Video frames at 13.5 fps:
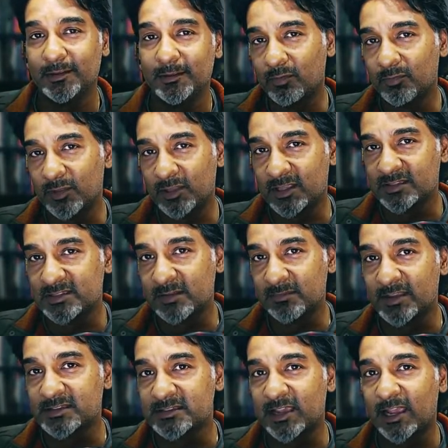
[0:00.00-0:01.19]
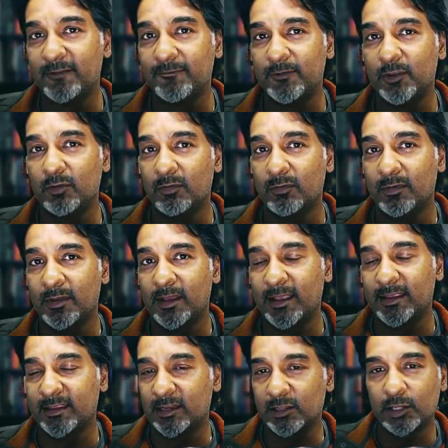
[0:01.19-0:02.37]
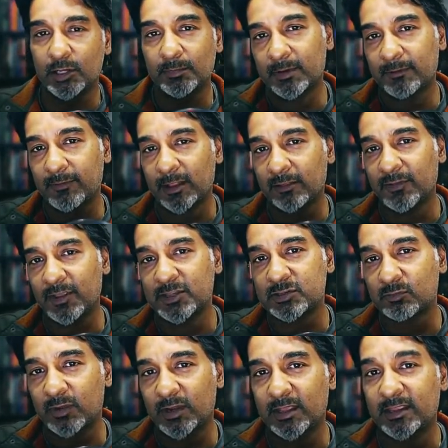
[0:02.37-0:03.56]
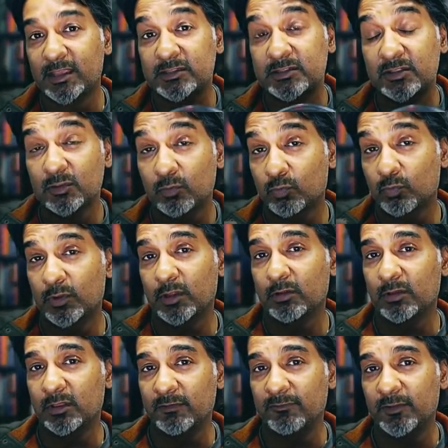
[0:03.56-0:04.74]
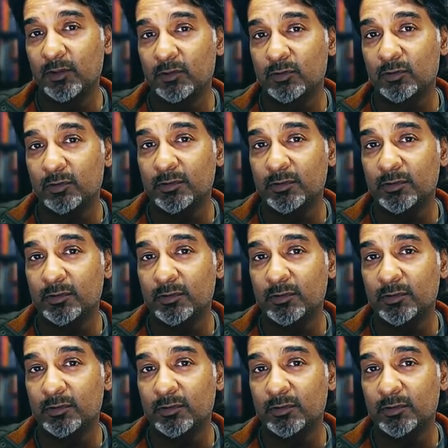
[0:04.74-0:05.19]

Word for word: You can see my side view. I get a little bit of elevation when I get to the rear of the vehicle